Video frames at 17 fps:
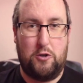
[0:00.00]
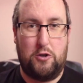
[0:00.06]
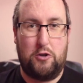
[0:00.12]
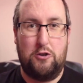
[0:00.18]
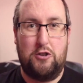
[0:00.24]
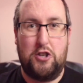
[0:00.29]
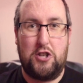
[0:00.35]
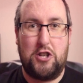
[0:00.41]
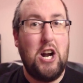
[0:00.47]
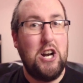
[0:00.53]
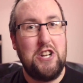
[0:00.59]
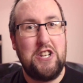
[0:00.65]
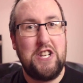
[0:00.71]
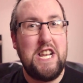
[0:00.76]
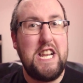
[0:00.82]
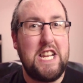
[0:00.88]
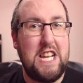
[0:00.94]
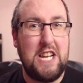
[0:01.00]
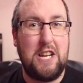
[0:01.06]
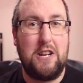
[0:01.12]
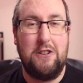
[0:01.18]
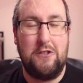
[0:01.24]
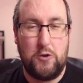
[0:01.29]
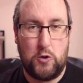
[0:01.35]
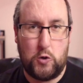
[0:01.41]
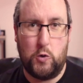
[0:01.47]
So start taking
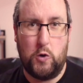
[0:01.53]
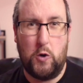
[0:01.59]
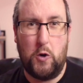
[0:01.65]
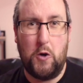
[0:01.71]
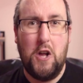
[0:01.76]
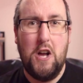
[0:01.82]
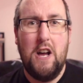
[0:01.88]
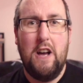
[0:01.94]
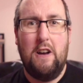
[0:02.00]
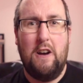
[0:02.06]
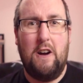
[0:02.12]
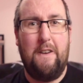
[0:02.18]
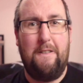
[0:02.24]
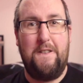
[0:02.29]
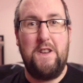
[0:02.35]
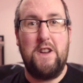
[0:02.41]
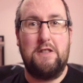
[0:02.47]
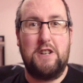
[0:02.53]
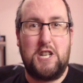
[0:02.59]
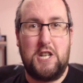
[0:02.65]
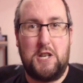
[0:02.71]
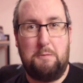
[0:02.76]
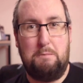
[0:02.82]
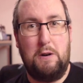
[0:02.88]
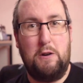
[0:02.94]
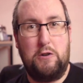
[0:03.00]
control of your
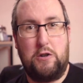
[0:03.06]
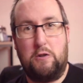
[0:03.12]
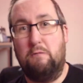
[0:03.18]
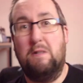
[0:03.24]
exposure.